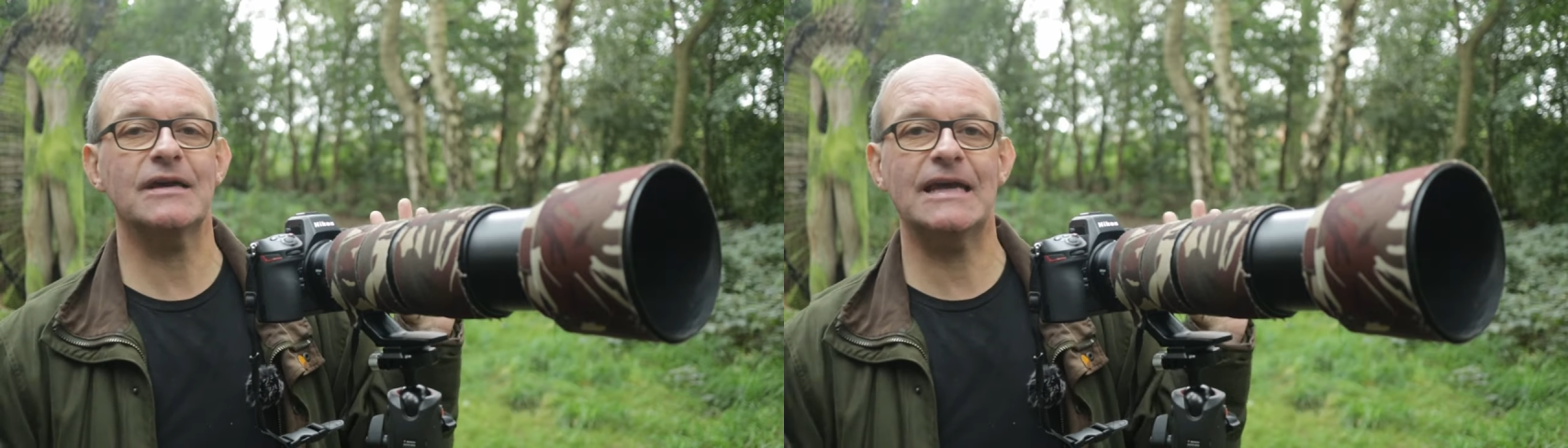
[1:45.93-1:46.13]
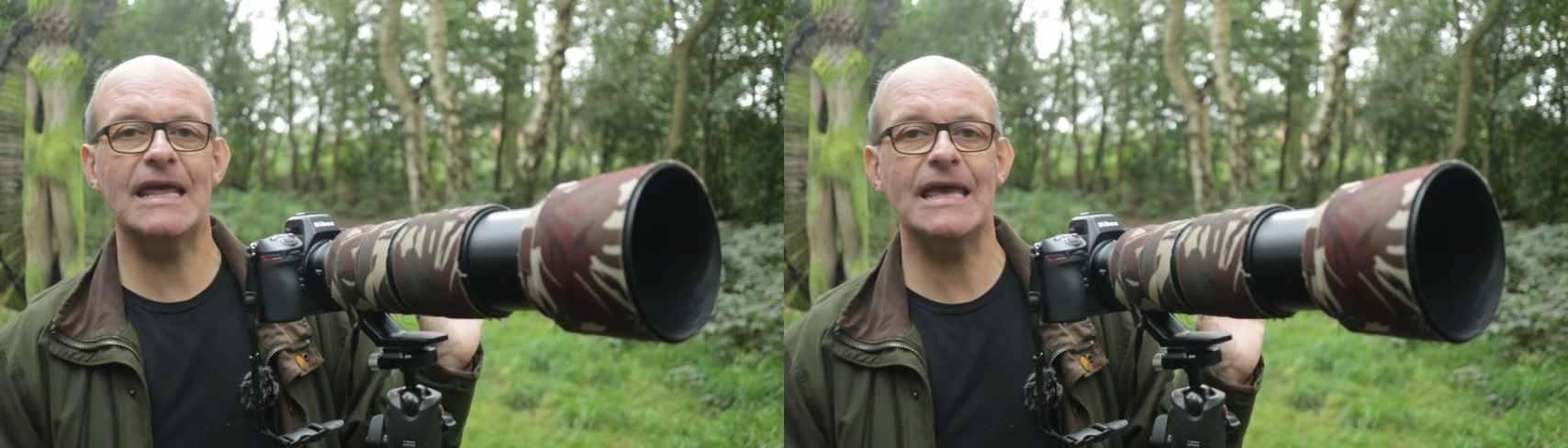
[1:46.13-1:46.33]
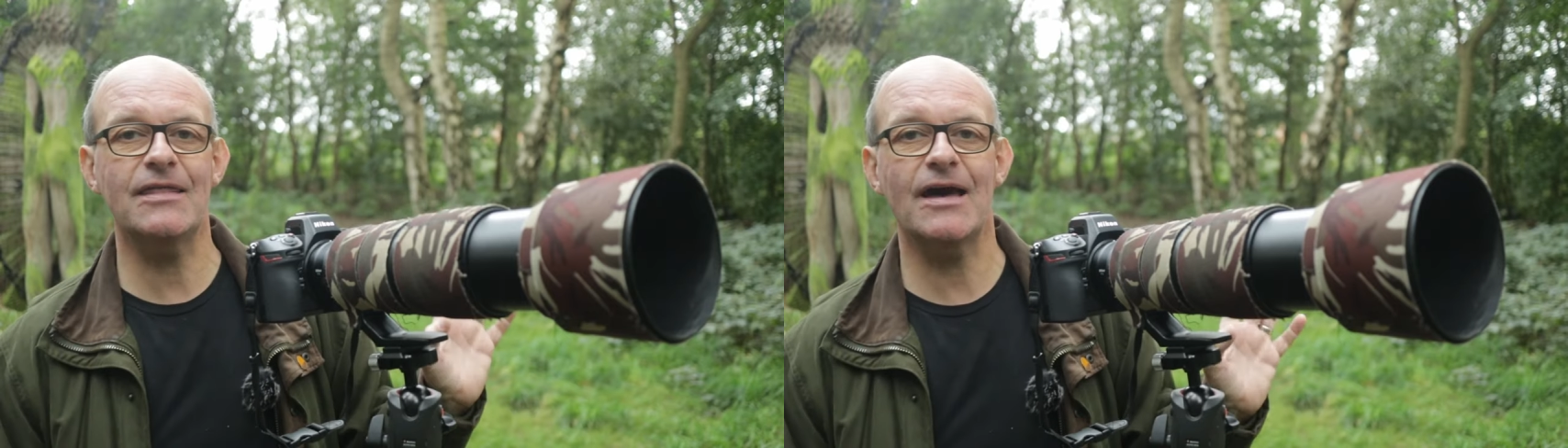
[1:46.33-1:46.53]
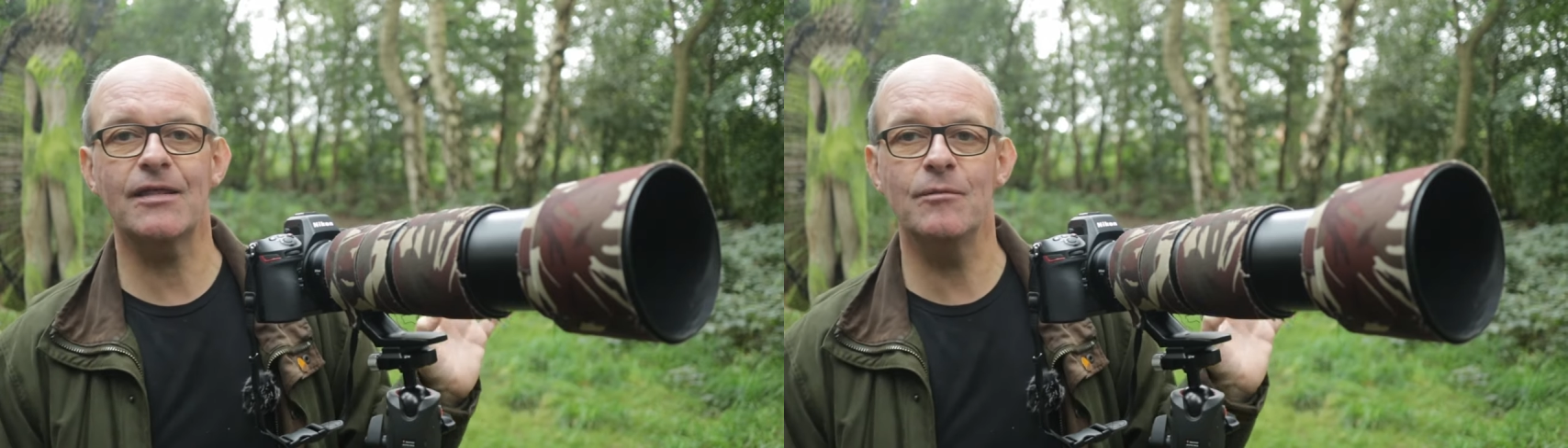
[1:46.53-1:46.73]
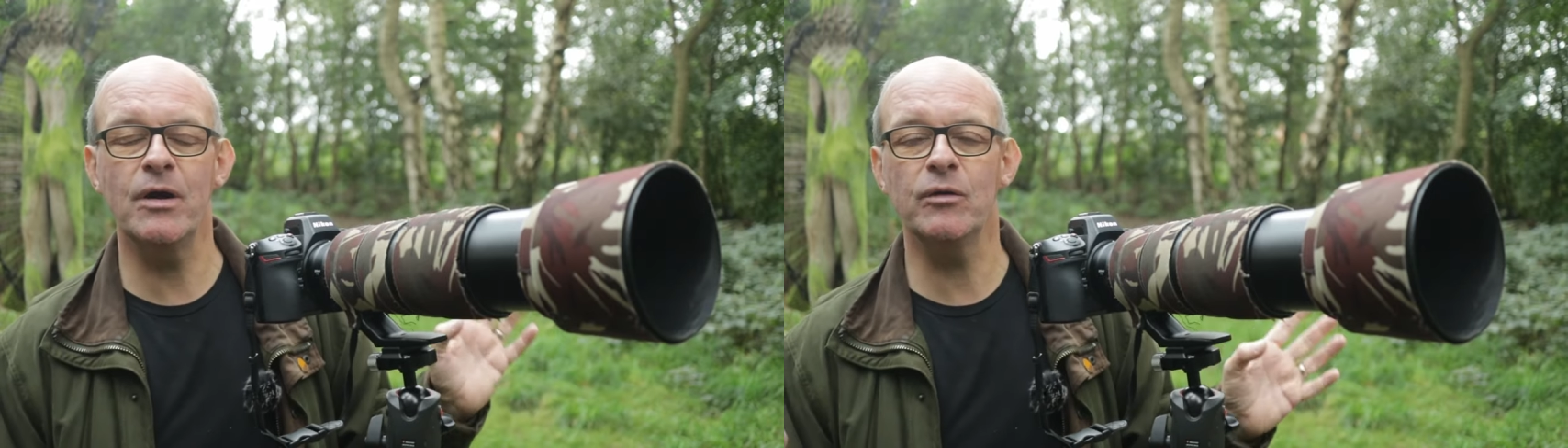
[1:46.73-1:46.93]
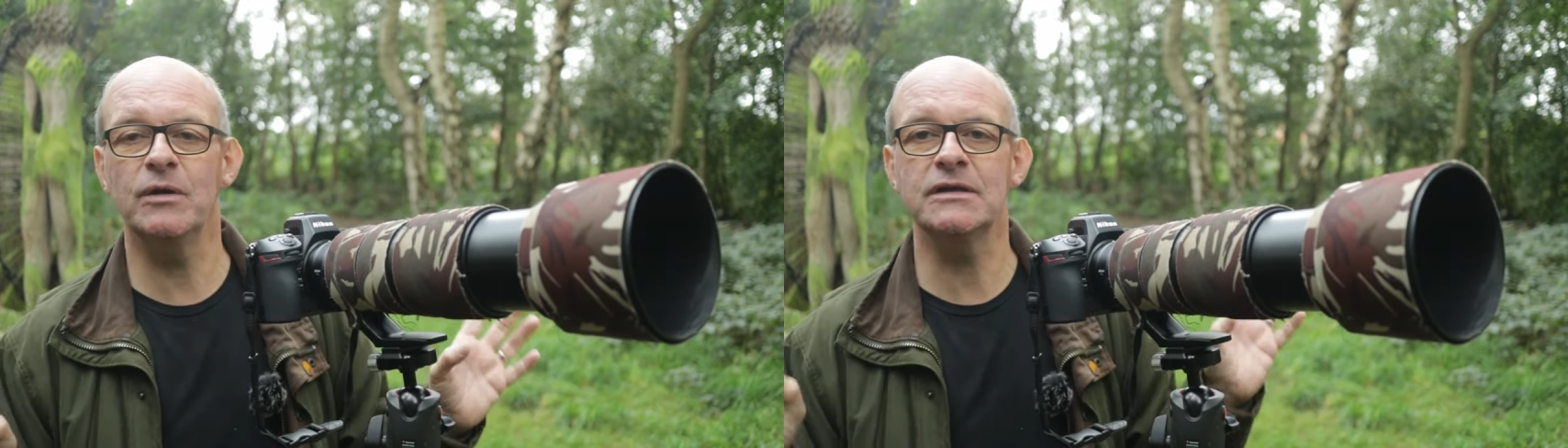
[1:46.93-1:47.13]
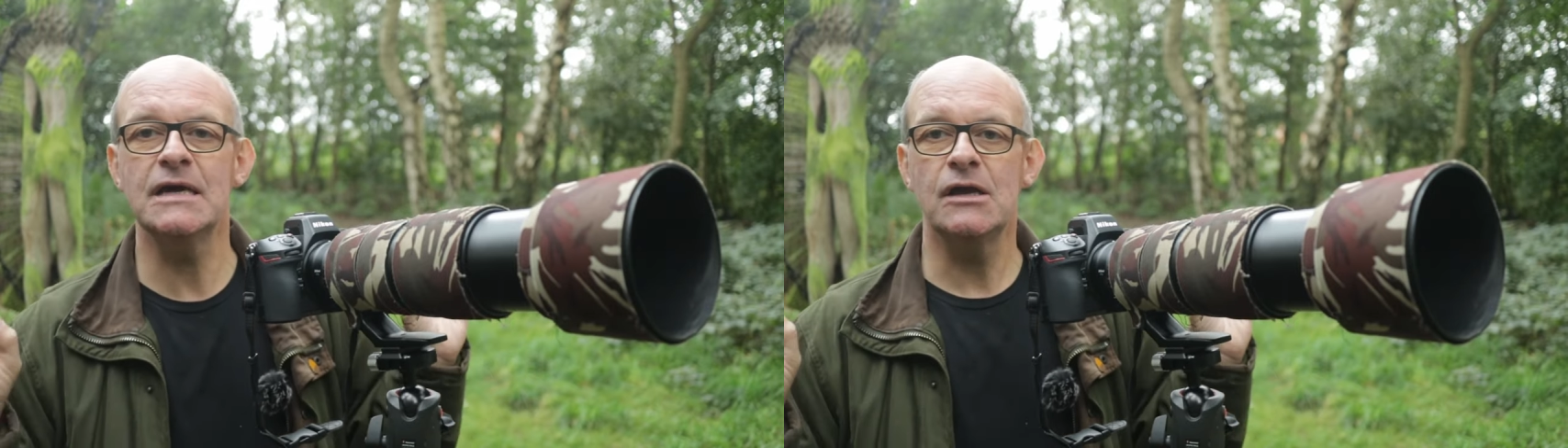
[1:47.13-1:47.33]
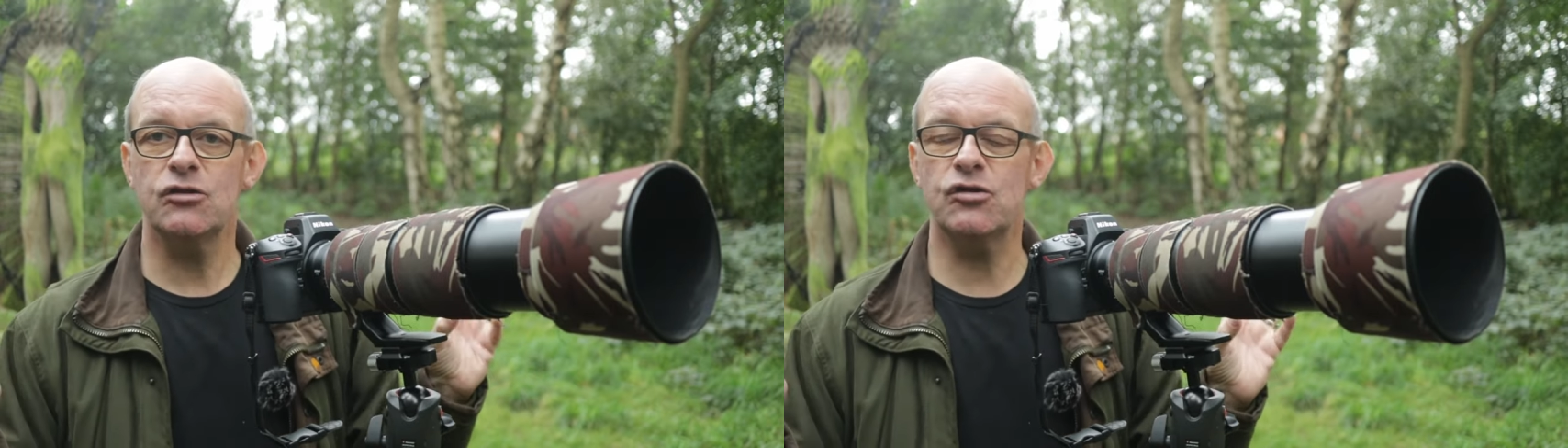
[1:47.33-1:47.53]
I can hear that at the moment,
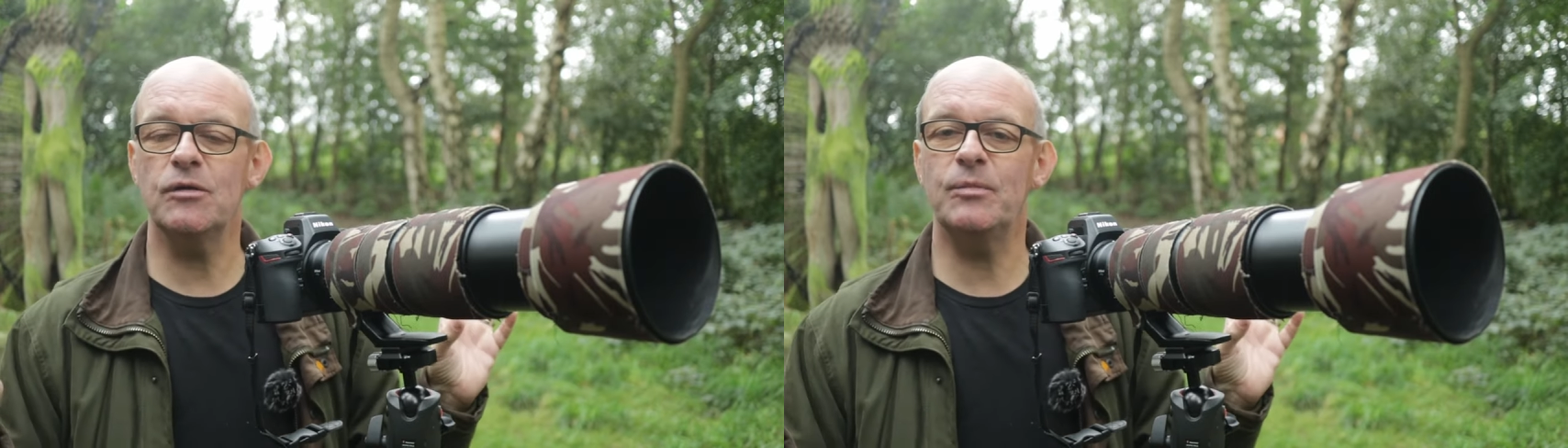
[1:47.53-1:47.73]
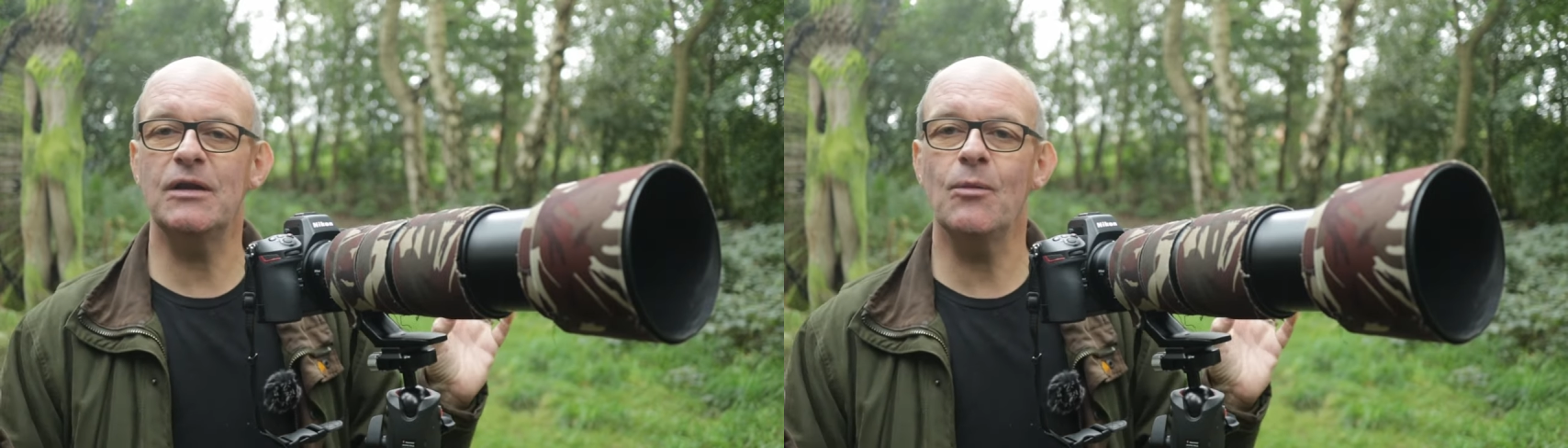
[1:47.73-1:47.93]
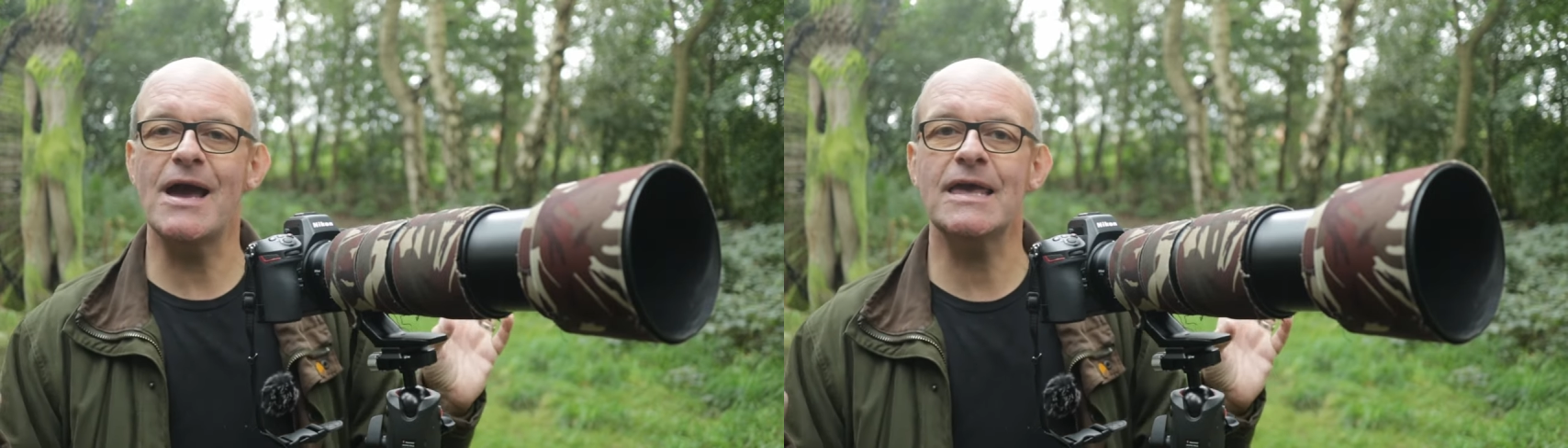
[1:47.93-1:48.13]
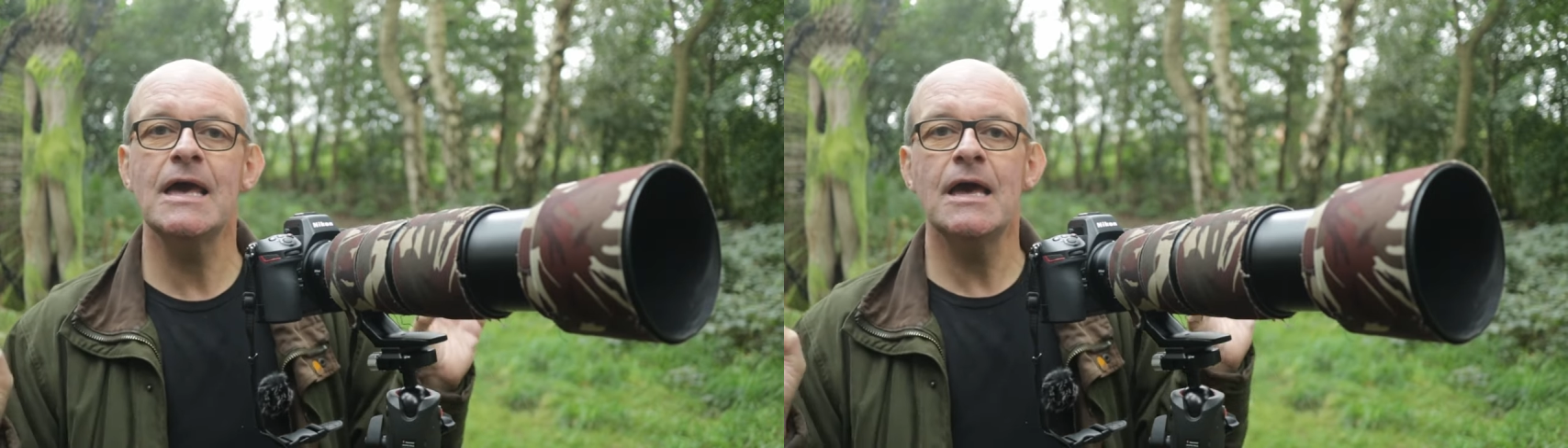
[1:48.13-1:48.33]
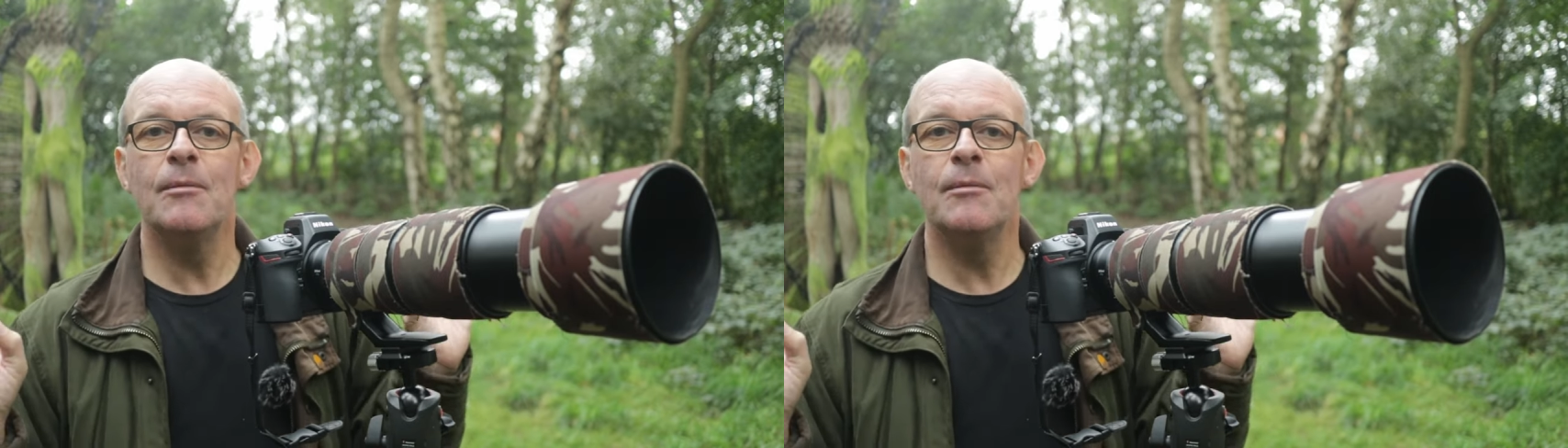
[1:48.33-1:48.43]
chirping away.